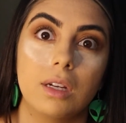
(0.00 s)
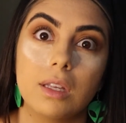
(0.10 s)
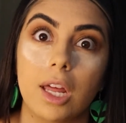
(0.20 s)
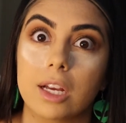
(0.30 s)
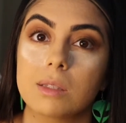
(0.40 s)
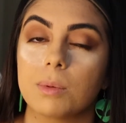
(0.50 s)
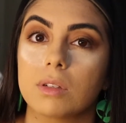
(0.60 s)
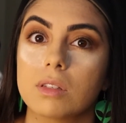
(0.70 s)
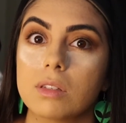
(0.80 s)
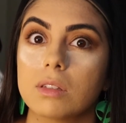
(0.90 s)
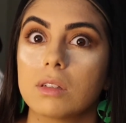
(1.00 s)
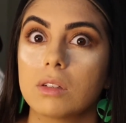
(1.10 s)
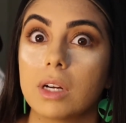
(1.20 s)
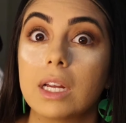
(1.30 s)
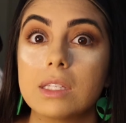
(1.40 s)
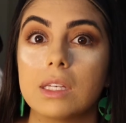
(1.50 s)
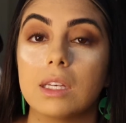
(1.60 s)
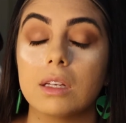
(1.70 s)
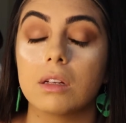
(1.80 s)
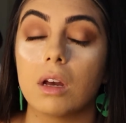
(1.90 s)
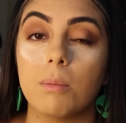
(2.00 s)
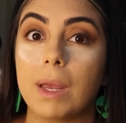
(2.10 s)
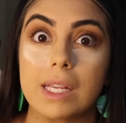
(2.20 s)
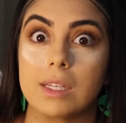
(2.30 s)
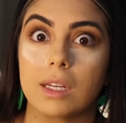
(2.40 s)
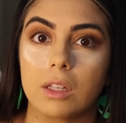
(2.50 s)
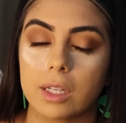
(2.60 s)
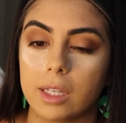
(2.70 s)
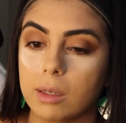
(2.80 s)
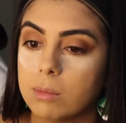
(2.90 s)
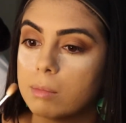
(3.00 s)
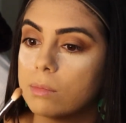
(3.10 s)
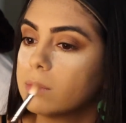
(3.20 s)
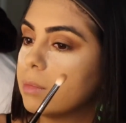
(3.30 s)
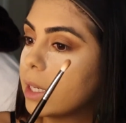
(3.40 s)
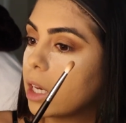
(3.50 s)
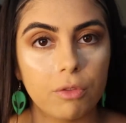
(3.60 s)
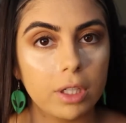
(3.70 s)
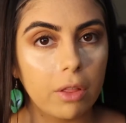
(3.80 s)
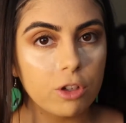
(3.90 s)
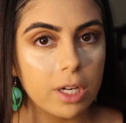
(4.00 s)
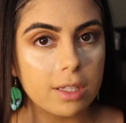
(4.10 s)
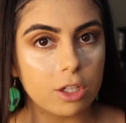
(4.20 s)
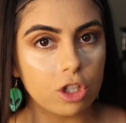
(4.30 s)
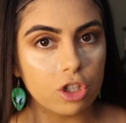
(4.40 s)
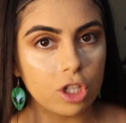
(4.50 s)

expert's crazy amazing looking makeup. For another transition